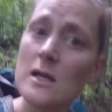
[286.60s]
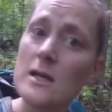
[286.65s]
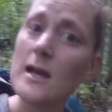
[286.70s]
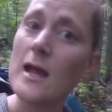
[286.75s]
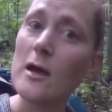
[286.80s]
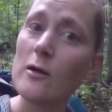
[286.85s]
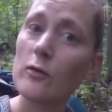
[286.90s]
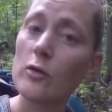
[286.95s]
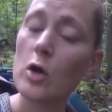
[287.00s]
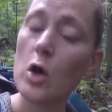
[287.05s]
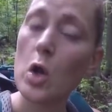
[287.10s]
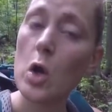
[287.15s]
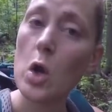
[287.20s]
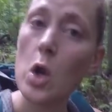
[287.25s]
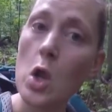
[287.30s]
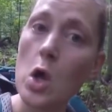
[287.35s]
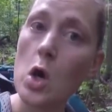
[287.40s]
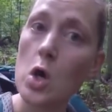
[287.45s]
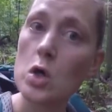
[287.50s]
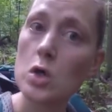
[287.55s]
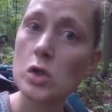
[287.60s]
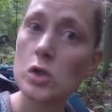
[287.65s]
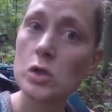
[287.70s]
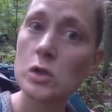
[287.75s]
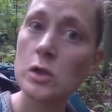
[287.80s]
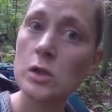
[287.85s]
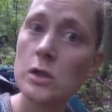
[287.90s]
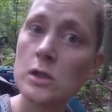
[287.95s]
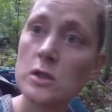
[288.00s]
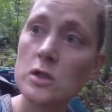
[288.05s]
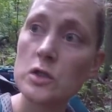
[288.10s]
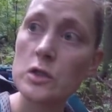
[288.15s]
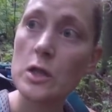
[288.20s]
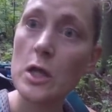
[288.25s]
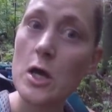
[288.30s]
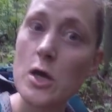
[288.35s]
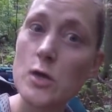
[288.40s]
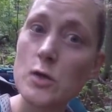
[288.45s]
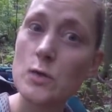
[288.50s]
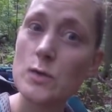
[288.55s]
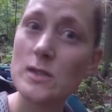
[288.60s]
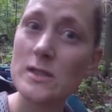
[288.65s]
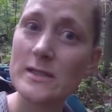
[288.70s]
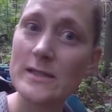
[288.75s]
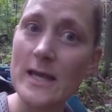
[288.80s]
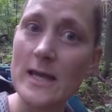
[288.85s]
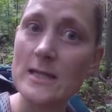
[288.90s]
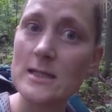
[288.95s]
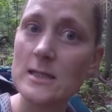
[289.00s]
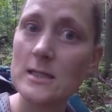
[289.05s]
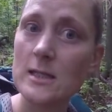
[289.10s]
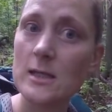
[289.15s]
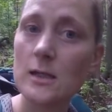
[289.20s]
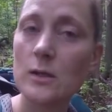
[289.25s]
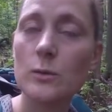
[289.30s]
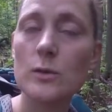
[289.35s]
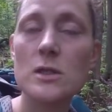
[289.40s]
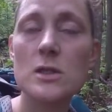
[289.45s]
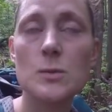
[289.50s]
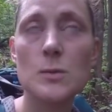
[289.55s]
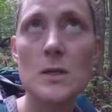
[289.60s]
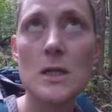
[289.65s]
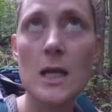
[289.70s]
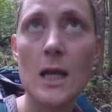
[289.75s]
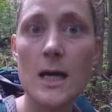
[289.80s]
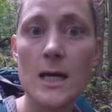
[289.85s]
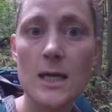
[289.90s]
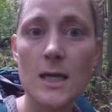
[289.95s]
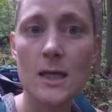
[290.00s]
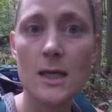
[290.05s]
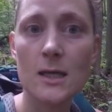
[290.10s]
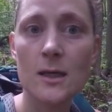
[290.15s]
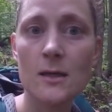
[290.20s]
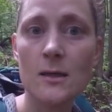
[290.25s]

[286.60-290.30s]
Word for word: Now I've got a long, slow descent, which we like.